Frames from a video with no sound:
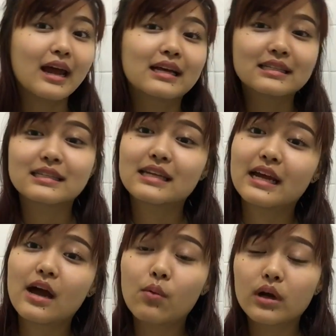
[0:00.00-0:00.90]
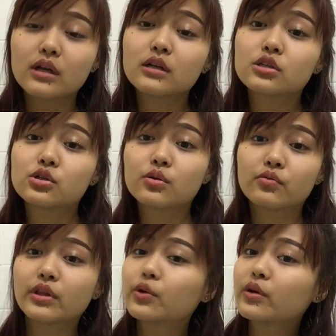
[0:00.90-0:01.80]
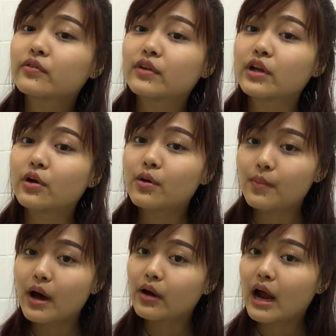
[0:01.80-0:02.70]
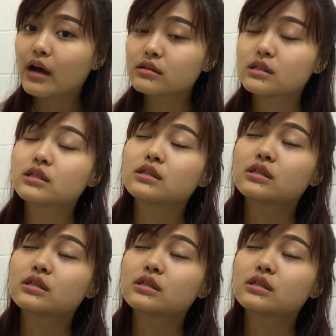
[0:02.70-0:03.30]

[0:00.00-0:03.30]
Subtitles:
and today I wanted to do a really quick video about how to